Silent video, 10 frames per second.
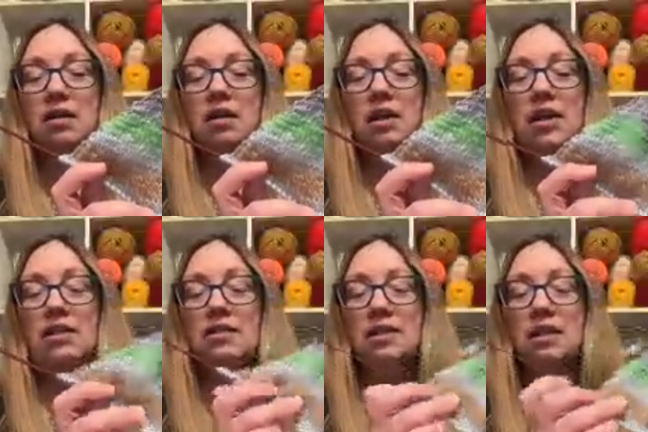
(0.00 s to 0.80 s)

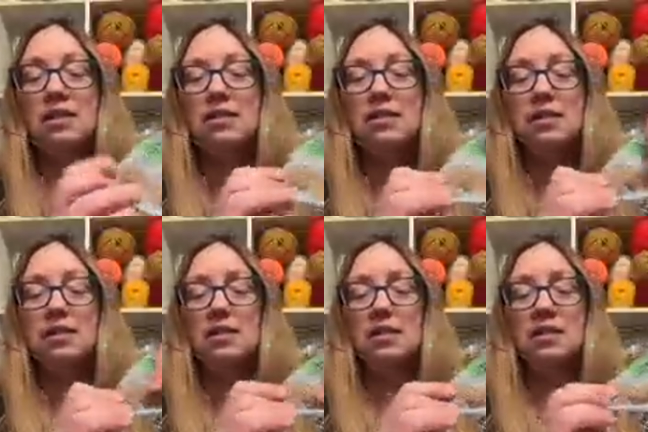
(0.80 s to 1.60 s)
It does.
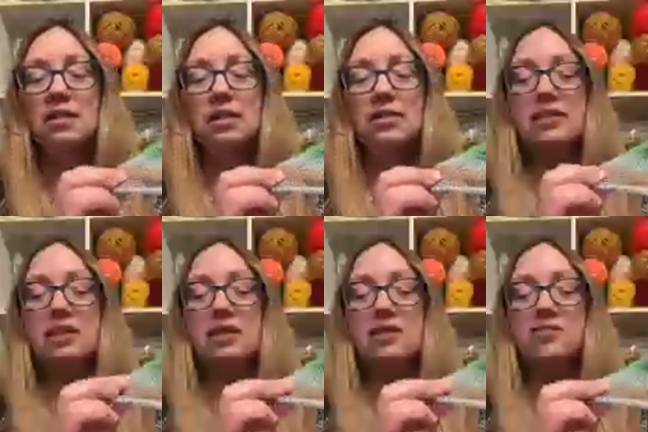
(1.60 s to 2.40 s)
It
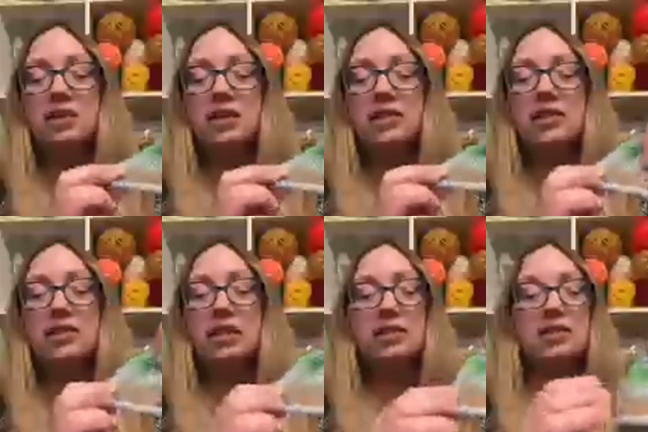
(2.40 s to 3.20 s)
does feel
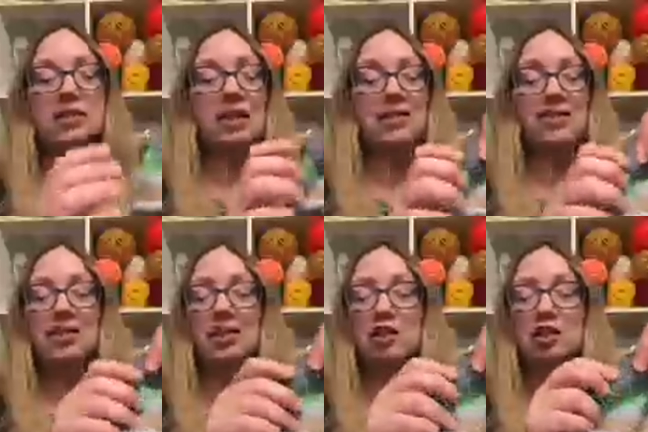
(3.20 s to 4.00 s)

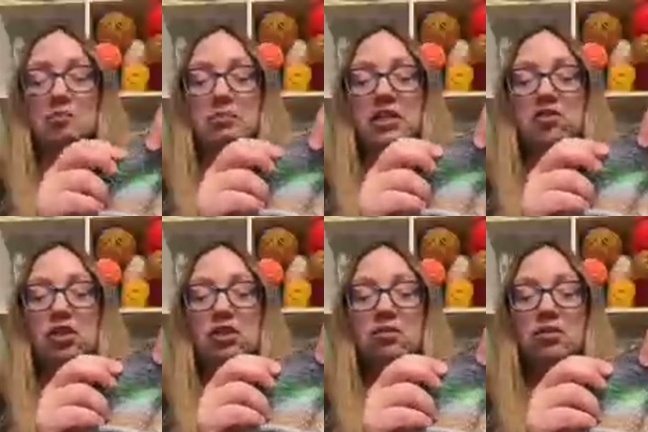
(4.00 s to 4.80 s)
just a
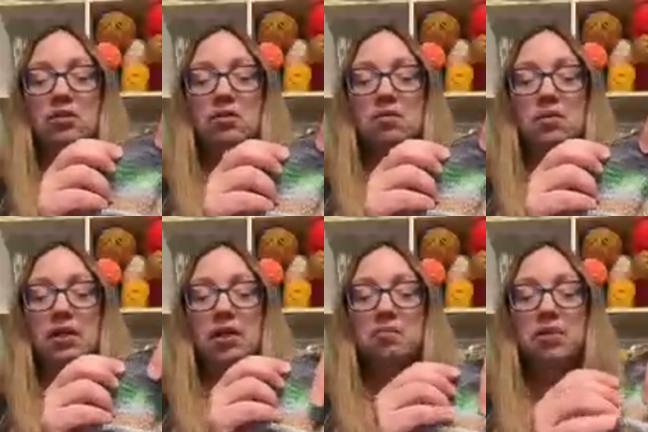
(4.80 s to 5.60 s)
smidgen looser
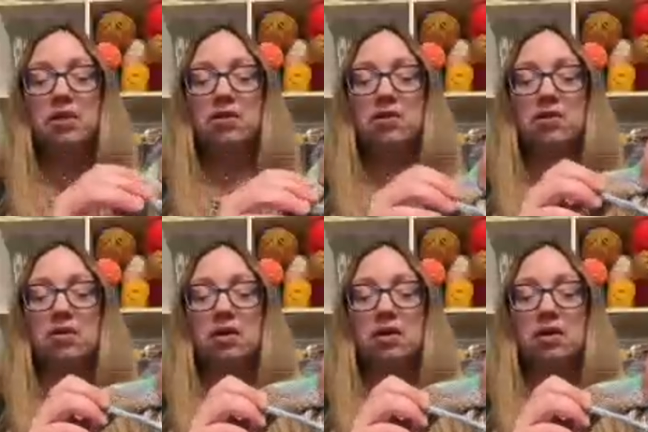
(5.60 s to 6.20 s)
than up here.